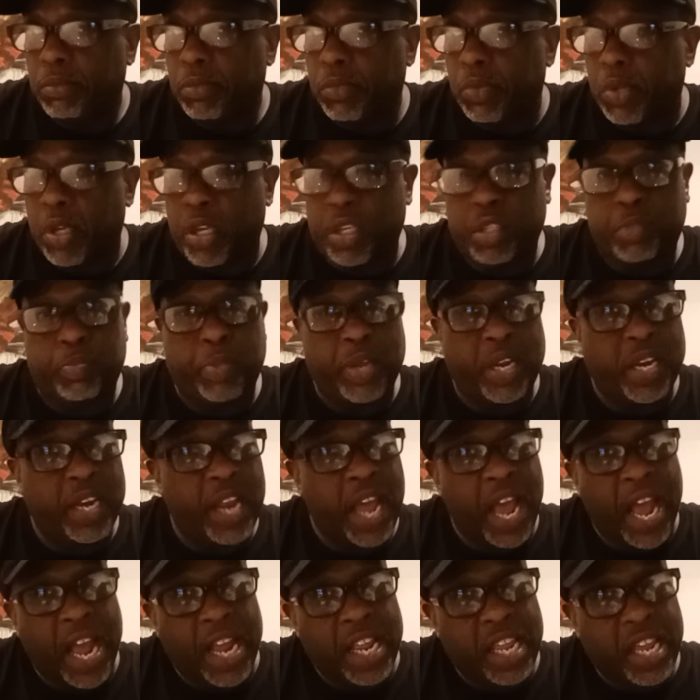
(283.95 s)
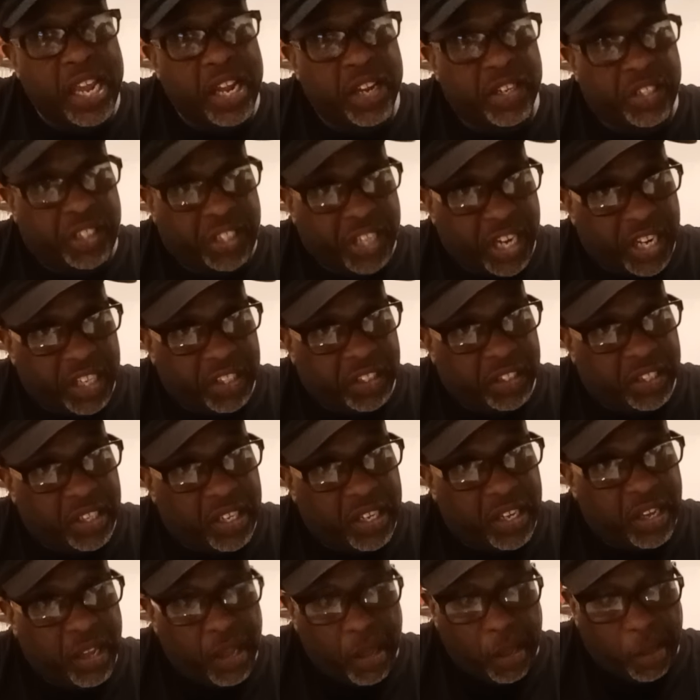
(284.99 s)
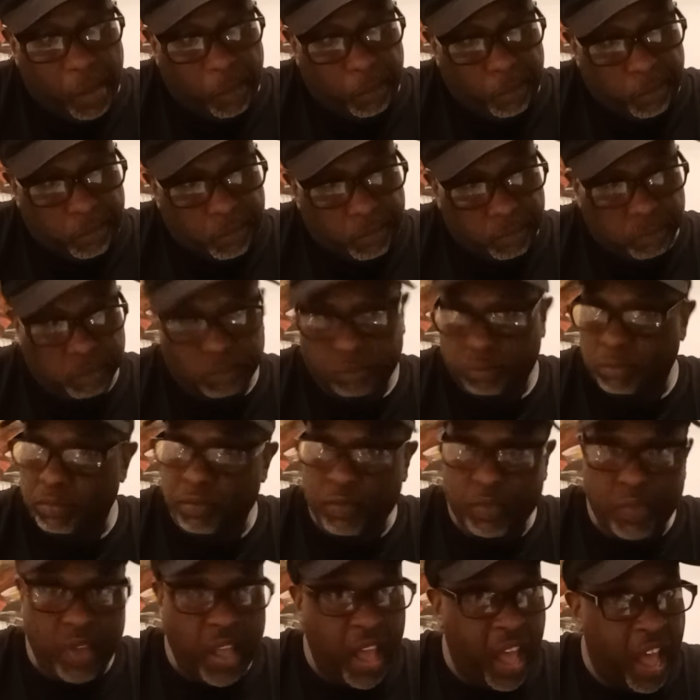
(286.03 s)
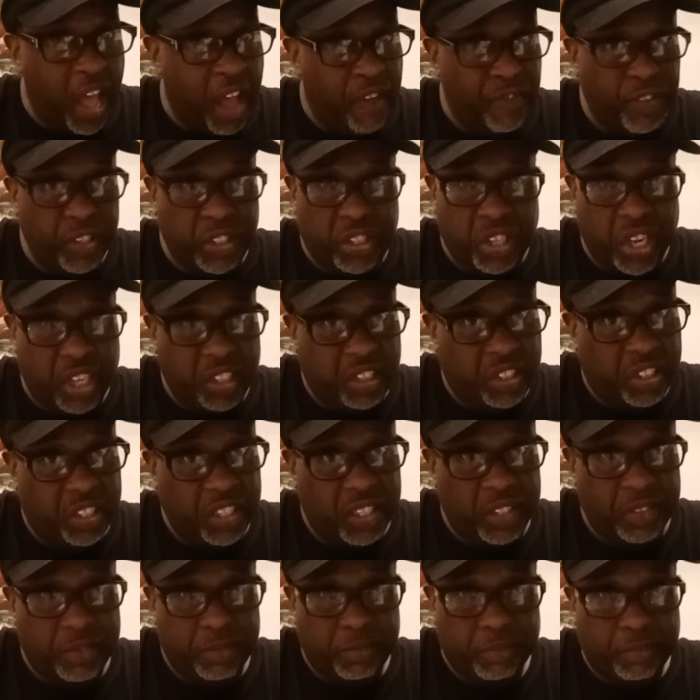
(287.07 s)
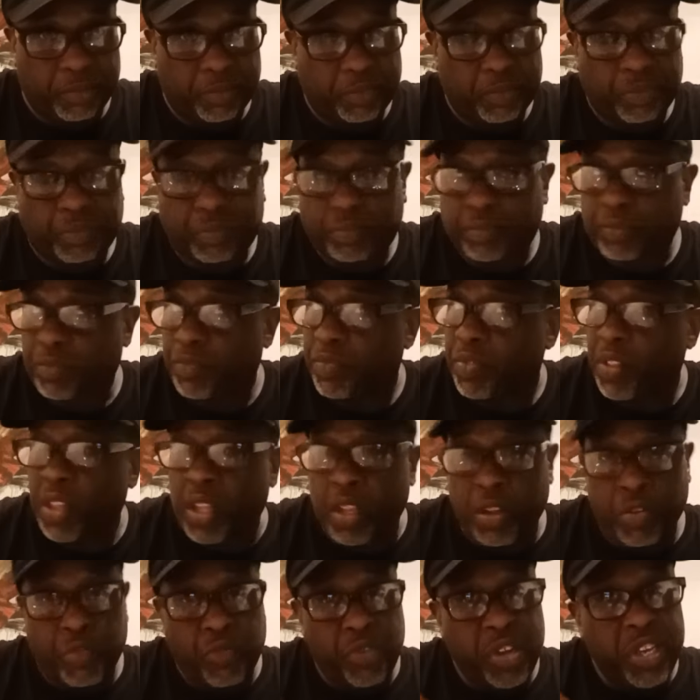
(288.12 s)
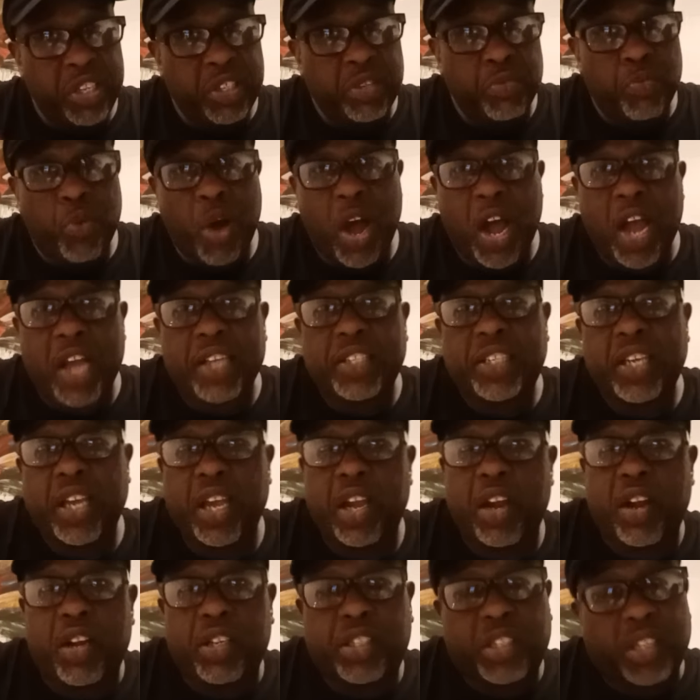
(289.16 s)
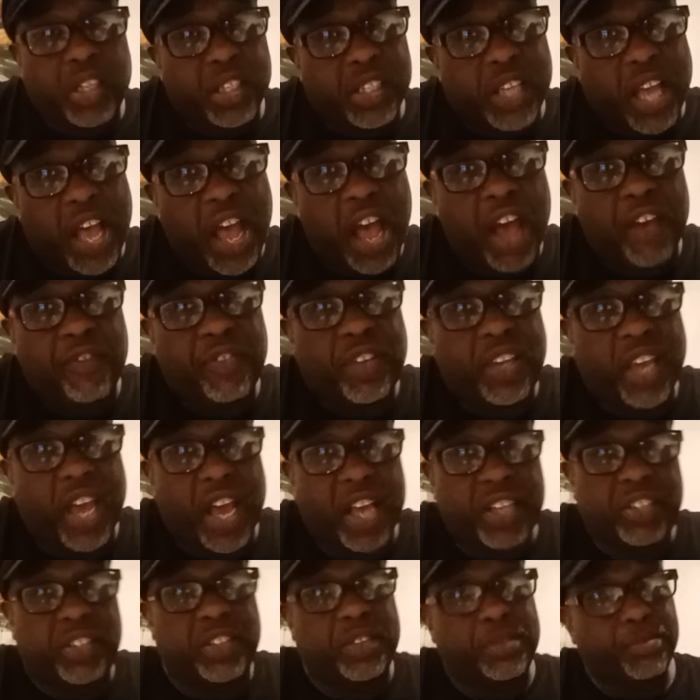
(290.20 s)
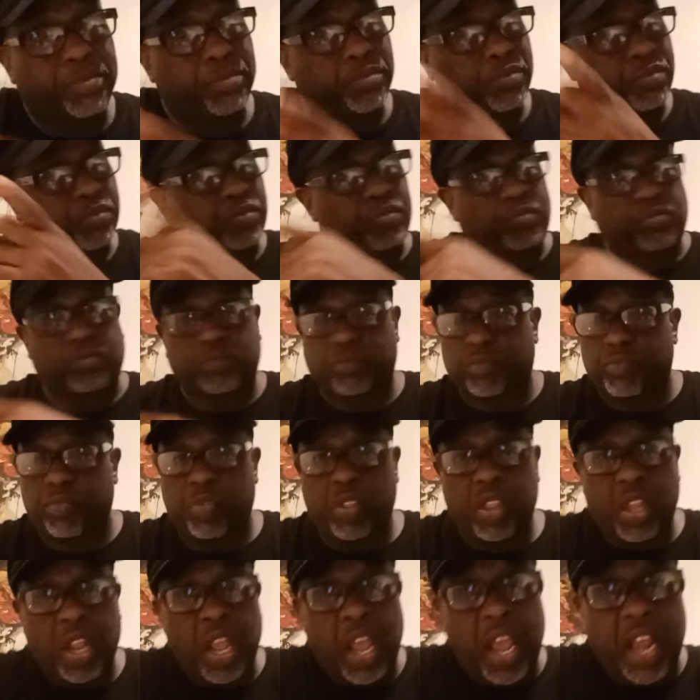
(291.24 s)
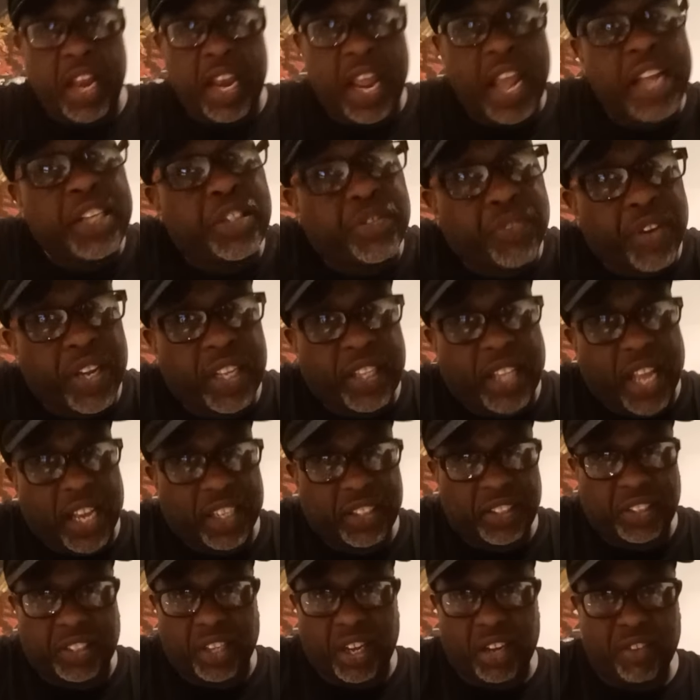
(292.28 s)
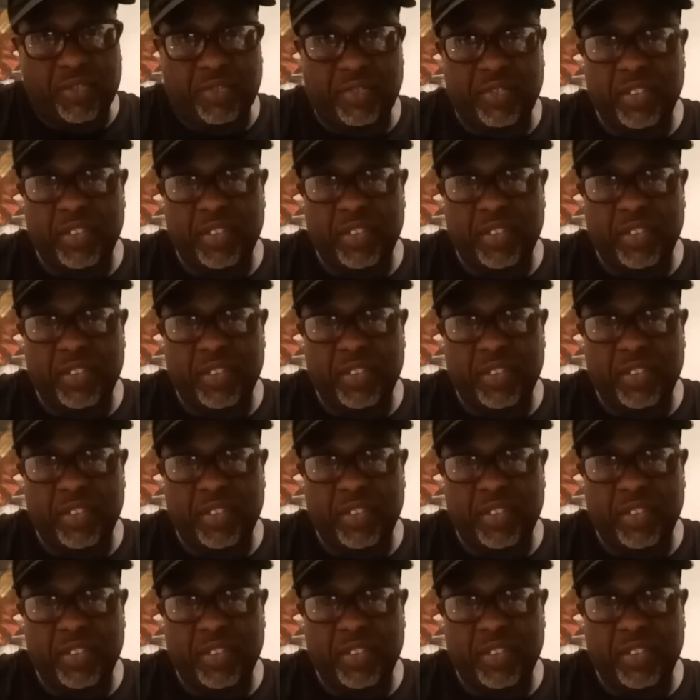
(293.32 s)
It's been 9 years, JC. I haven't touched it. The reason why it's here is because I have guests, and they drink that stuff.